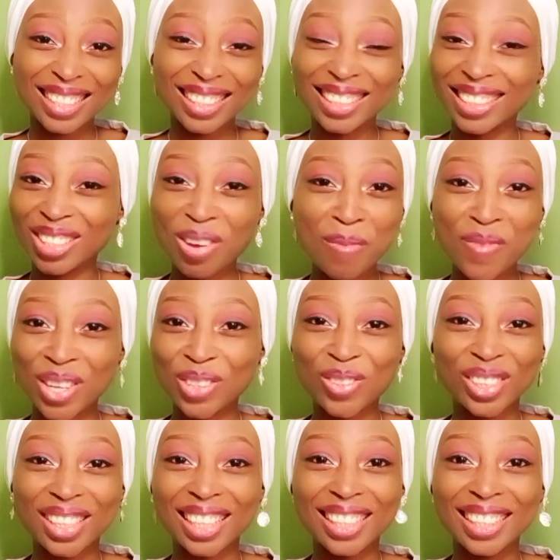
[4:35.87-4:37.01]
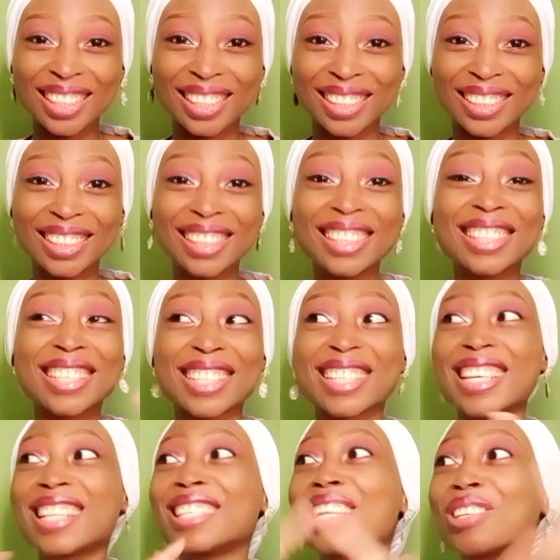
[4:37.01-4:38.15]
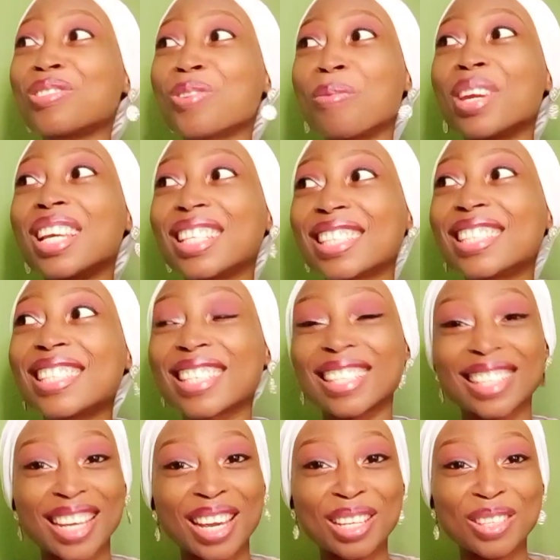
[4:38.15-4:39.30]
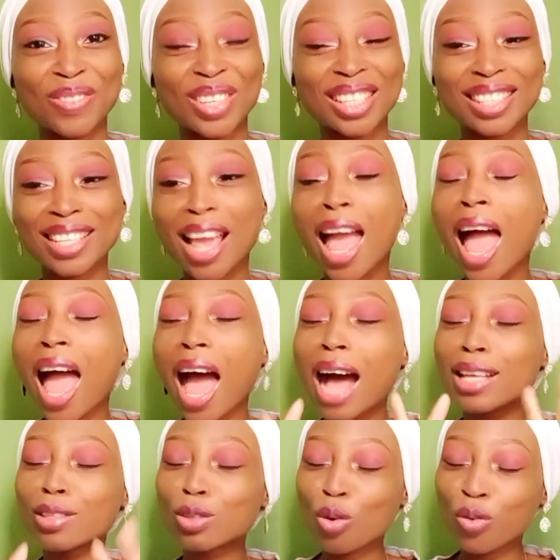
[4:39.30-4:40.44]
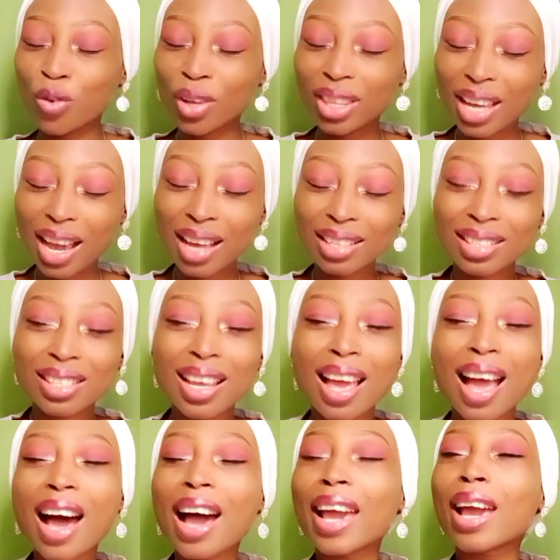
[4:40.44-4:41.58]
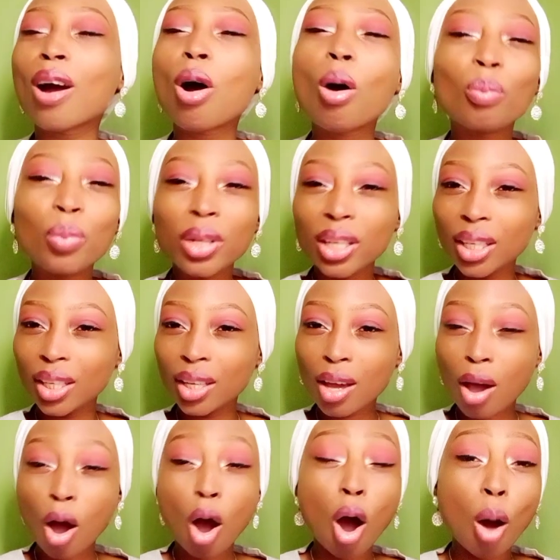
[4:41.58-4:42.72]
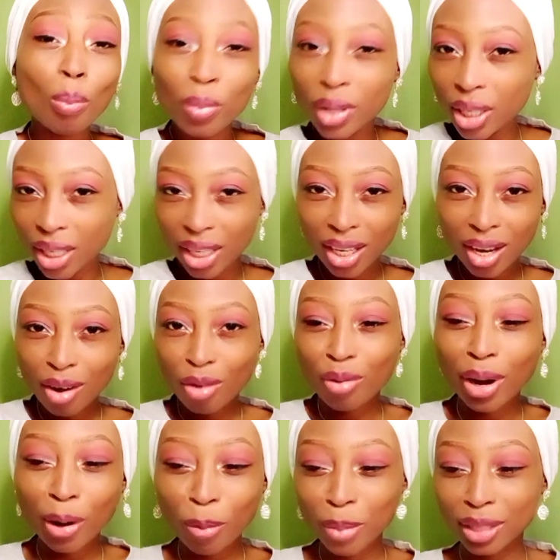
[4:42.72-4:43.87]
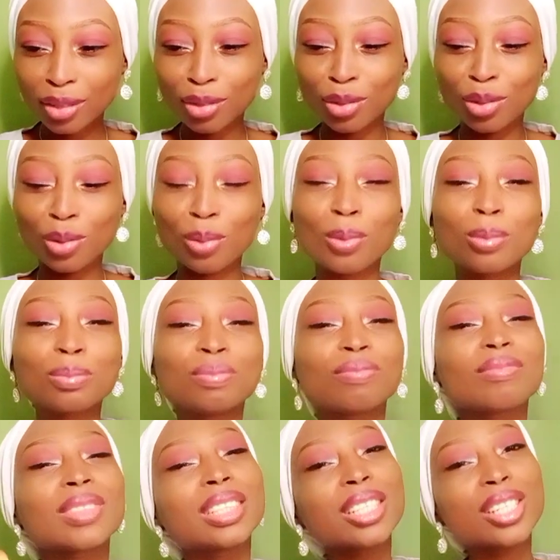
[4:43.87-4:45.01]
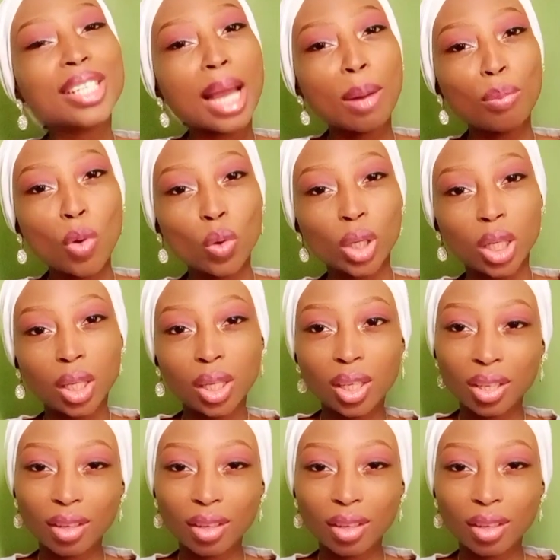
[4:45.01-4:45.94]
don't mess with that lady. It's a scent that's dominating this entire space. And so for that, I humbly, humbly recommend to you Shamokhi.